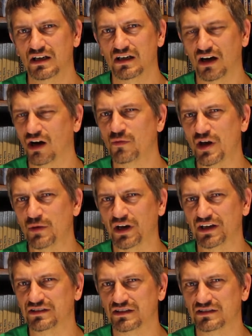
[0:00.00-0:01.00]
I hope that
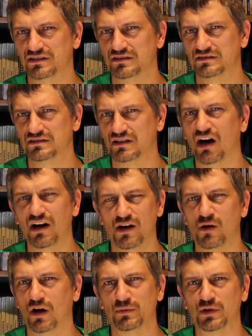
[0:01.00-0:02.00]
makes sense. I
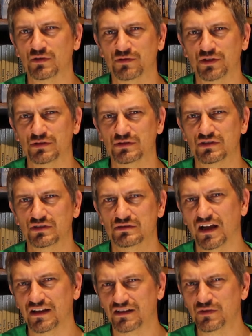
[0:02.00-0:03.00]
know I'm confused.
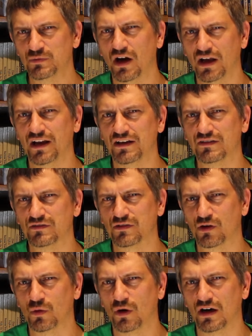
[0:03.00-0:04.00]
It did my head in
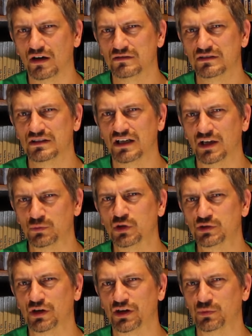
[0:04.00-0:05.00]
for a while and
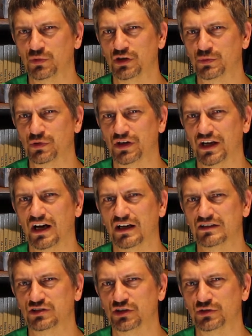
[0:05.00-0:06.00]
pushed my computer pretty
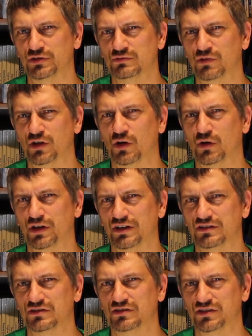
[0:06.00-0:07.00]
hard too,
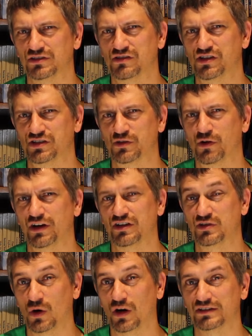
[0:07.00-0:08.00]
recording to the screen
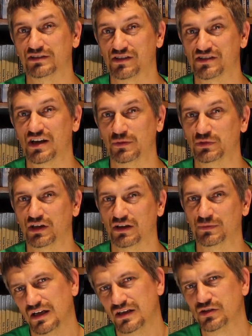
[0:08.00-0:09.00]
twice at the same time.